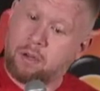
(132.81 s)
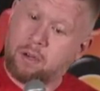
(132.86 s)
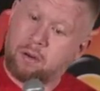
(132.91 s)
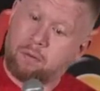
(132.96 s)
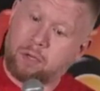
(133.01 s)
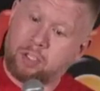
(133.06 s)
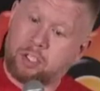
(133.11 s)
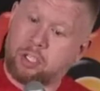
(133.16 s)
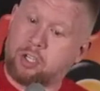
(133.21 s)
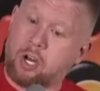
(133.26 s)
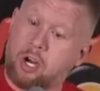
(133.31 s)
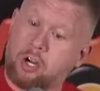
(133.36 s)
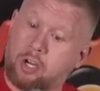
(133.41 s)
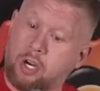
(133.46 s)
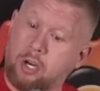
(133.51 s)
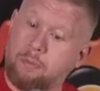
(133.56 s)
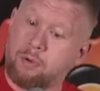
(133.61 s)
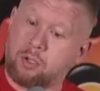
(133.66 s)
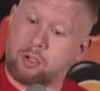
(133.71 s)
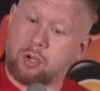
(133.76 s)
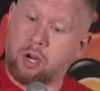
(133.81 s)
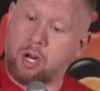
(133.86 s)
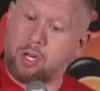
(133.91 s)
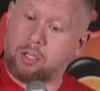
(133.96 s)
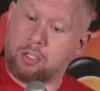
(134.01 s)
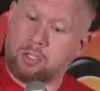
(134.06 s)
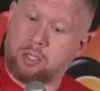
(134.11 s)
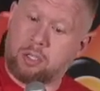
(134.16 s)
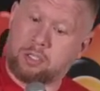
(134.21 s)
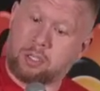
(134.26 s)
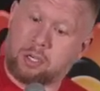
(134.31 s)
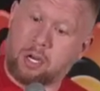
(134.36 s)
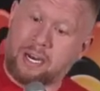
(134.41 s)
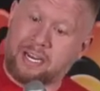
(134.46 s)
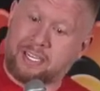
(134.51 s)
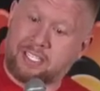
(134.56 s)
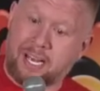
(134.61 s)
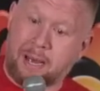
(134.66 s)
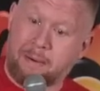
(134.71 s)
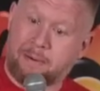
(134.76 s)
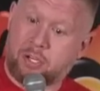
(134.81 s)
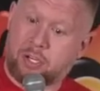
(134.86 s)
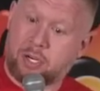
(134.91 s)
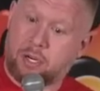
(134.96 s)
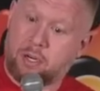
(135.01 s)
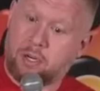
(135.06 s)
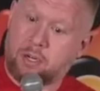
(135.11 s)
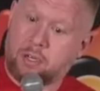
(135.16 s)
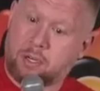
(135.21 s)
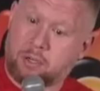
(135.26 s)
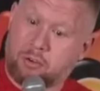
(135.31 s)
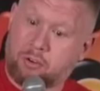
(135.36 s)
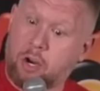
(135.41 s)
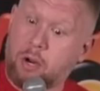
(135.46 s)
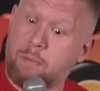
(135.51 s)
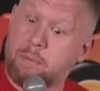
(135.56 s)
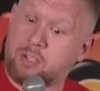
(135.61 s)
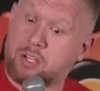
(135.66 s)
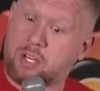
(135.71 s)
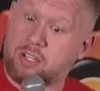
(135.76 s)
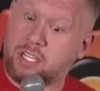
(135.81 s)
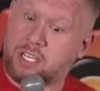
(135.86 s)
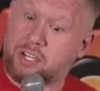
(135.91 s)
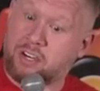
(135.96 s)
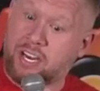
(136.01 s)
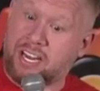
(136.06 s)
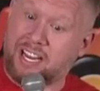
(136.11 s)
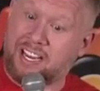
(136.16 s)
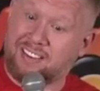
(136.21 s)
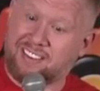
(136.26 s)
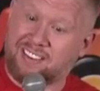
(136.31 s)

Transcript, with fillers: What's your dog groomer's called? Has it got like... Sa- groomers on the green.